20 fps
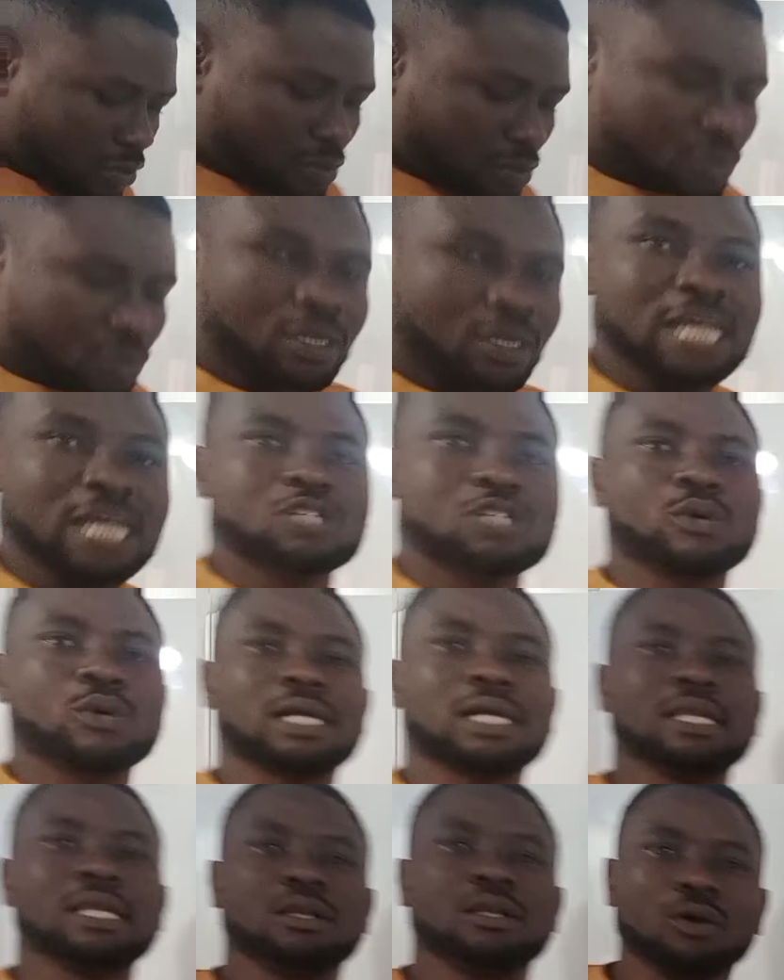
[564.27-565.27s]
So let's
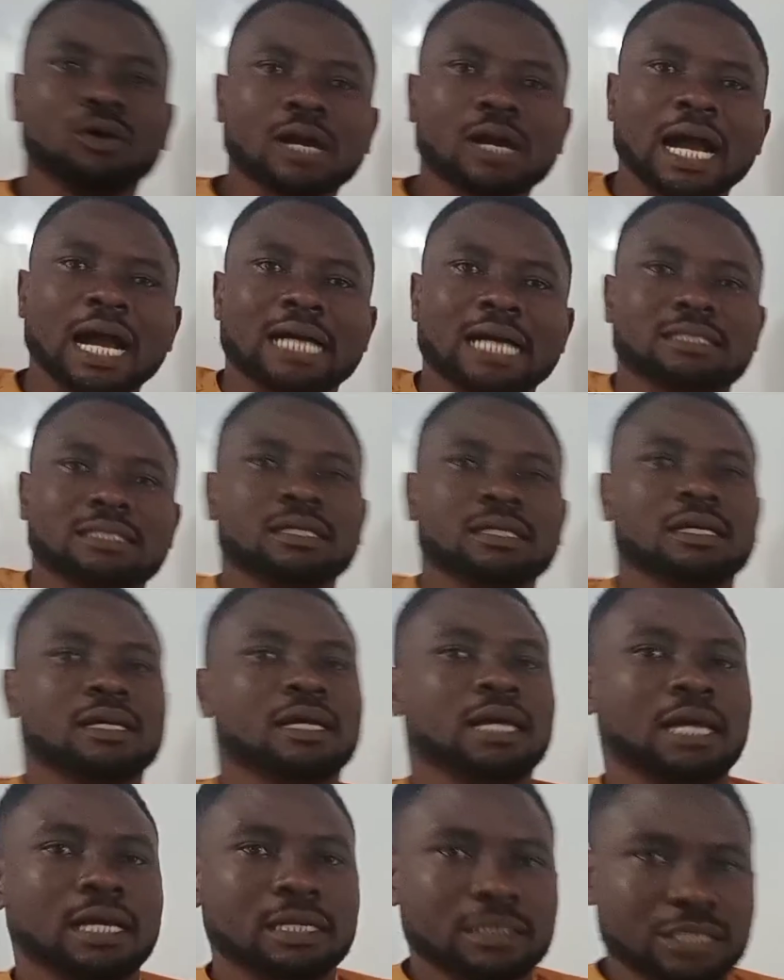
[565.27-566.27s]
quickly look at
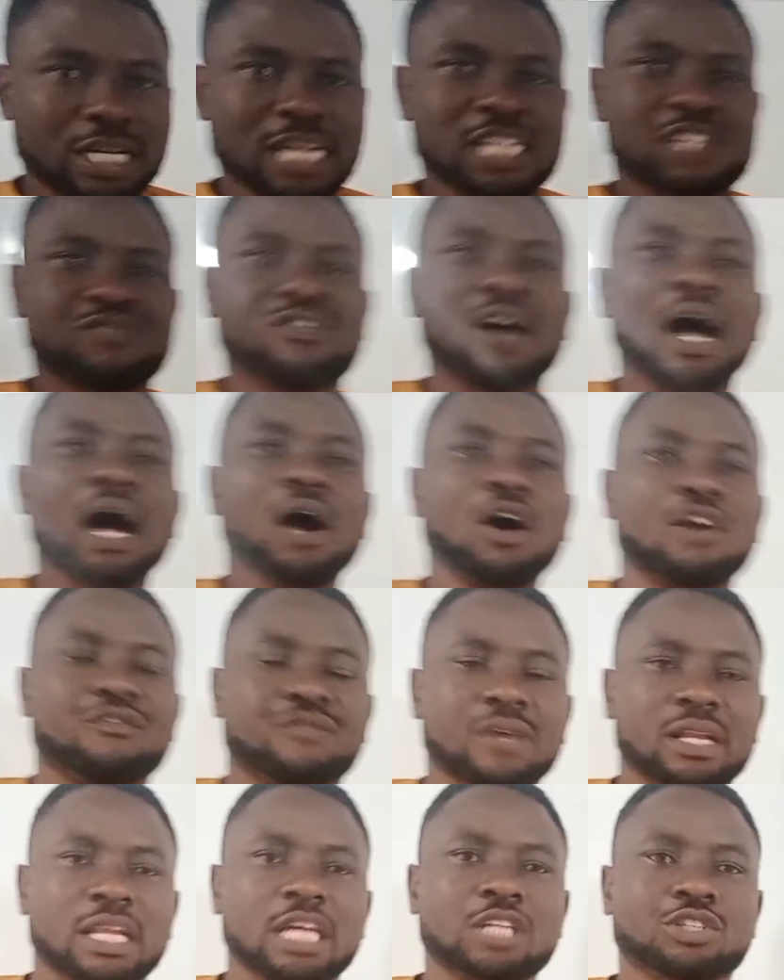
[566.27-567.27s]
transfer
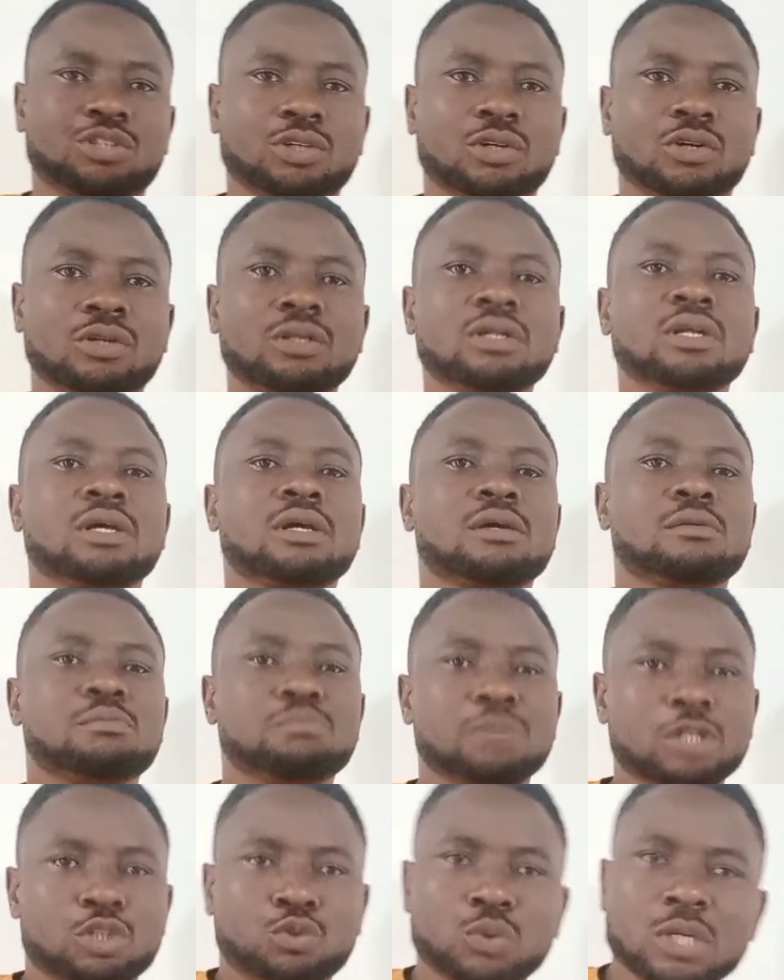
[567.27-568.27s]
of electron
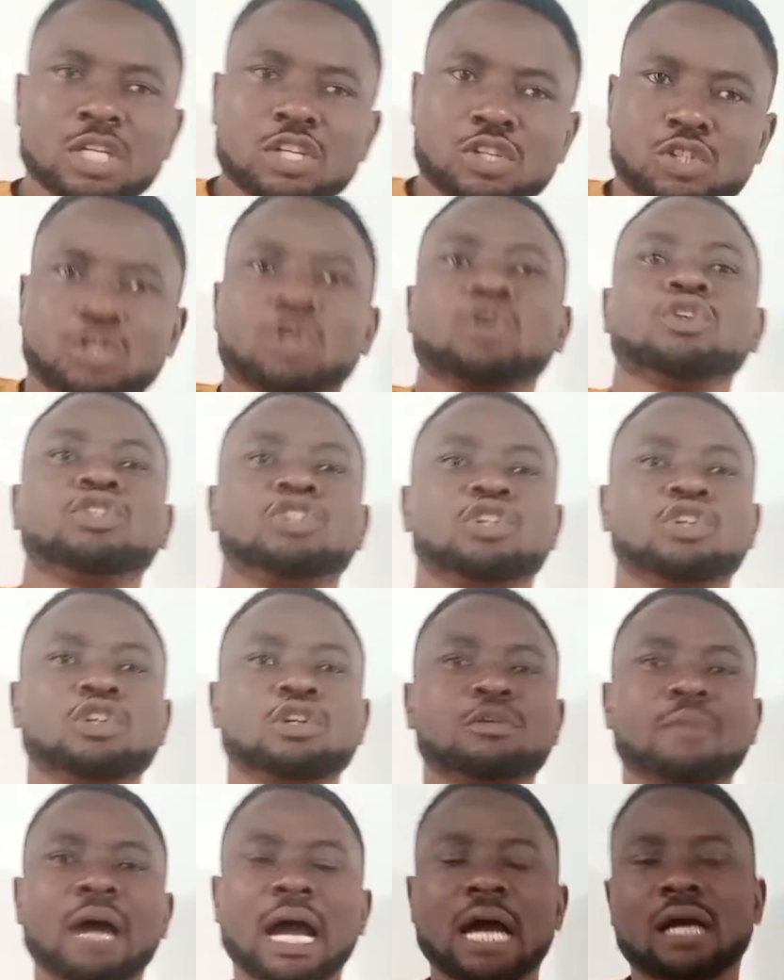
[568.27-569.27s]
between
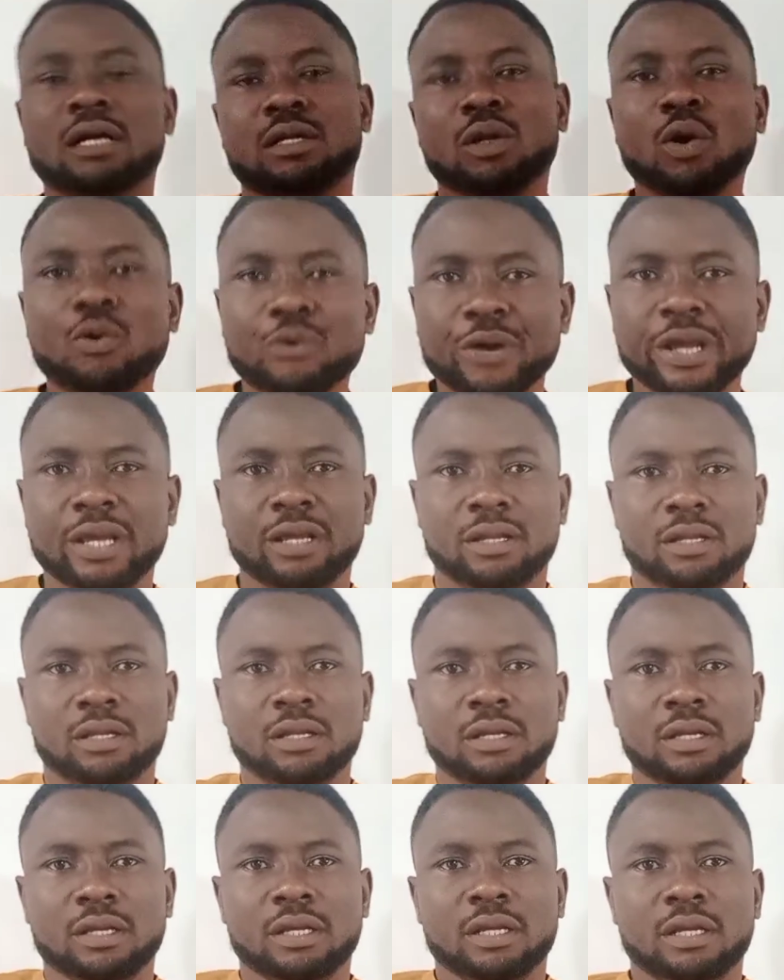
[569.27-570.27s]
sodium and
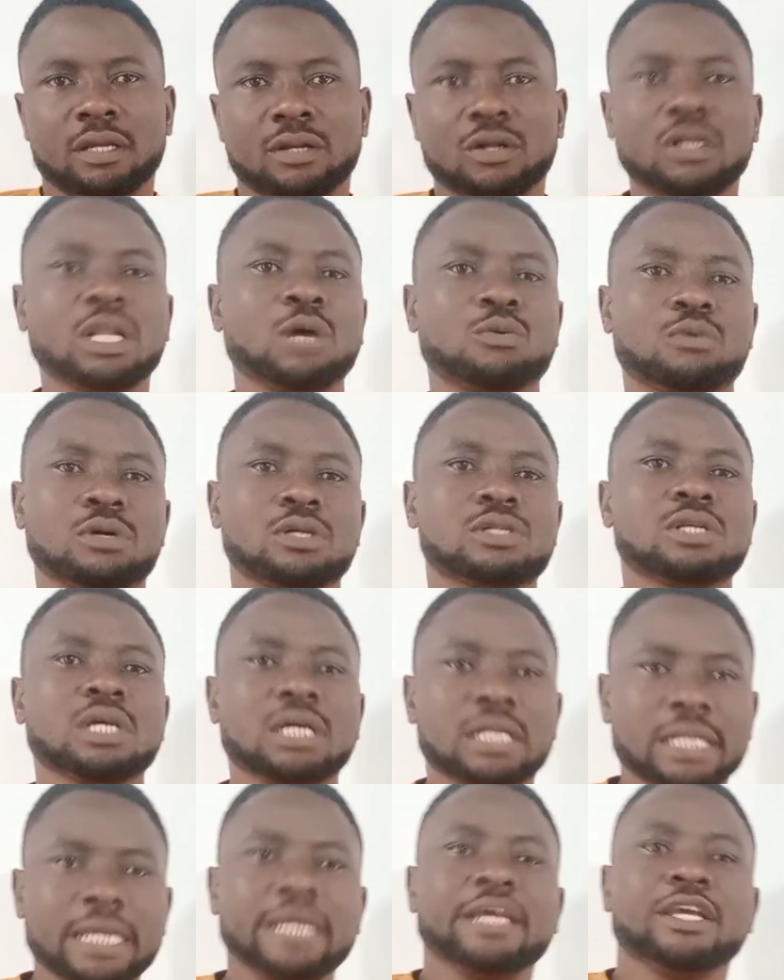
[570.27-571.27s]
chlorine. In other
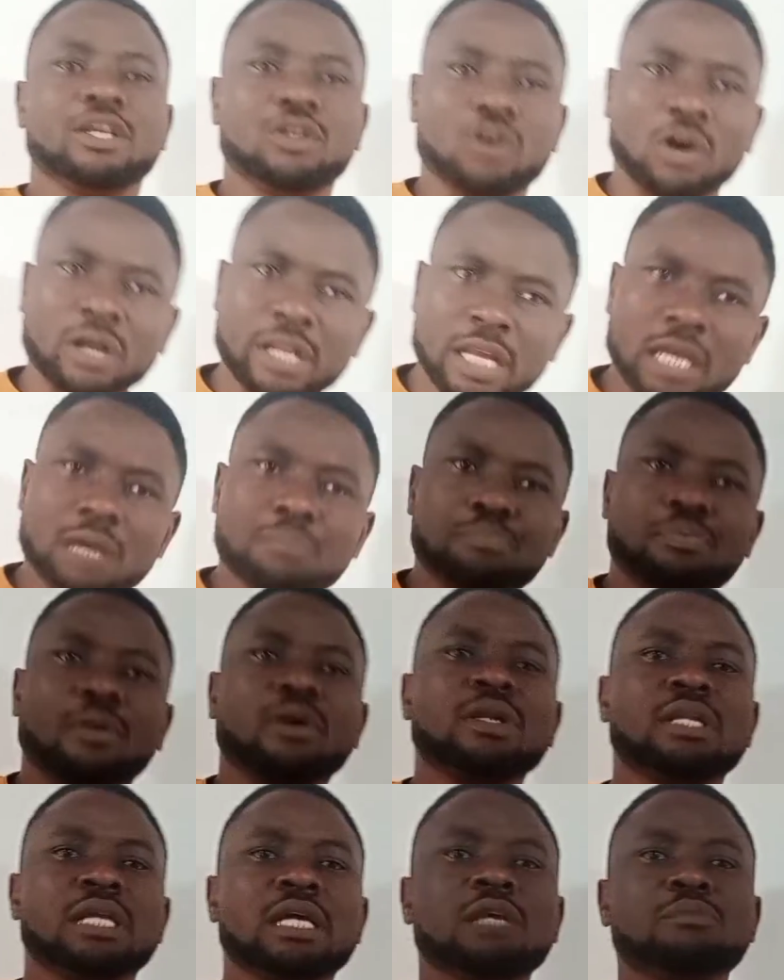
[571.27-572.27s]
words, the ionic
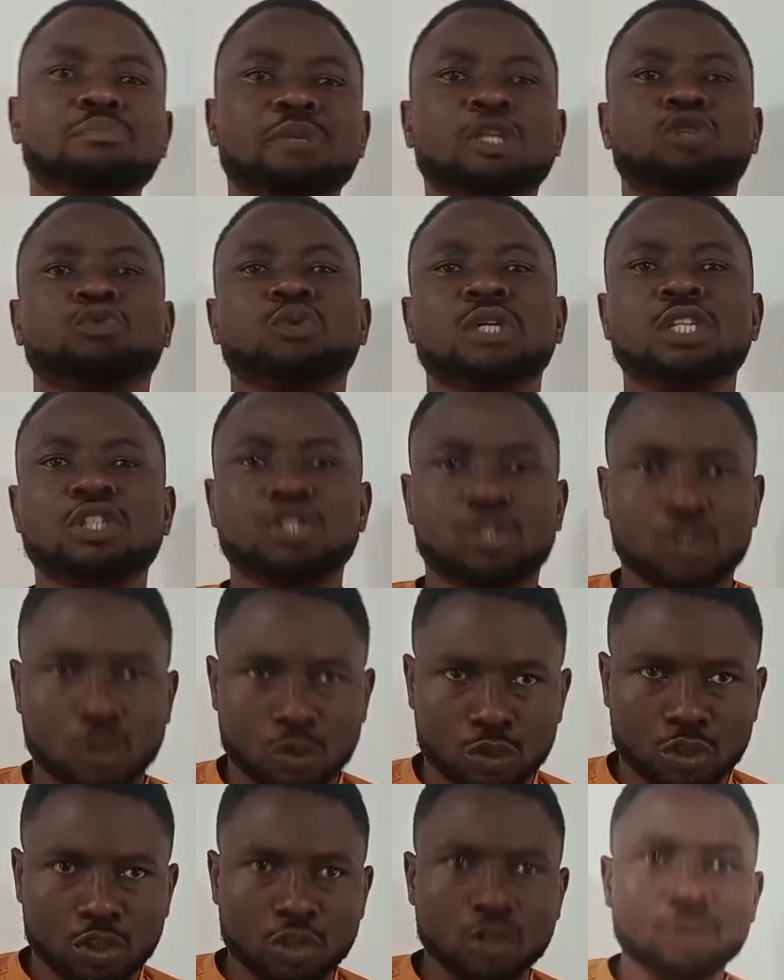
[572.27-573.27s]
bonding between
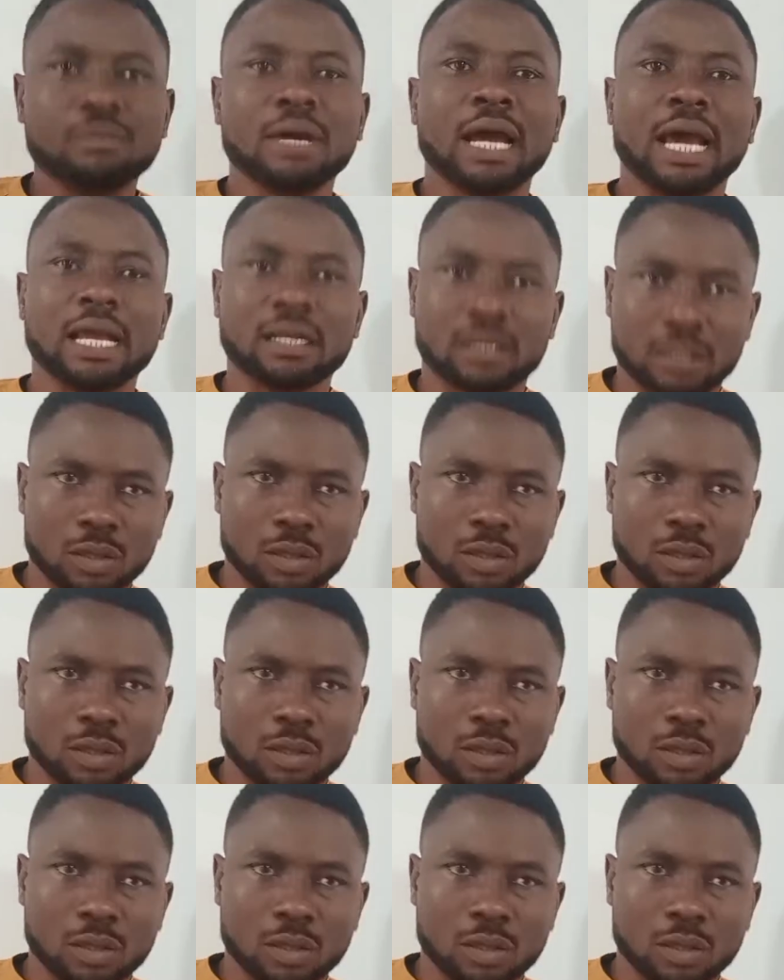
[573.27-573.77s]
sodium and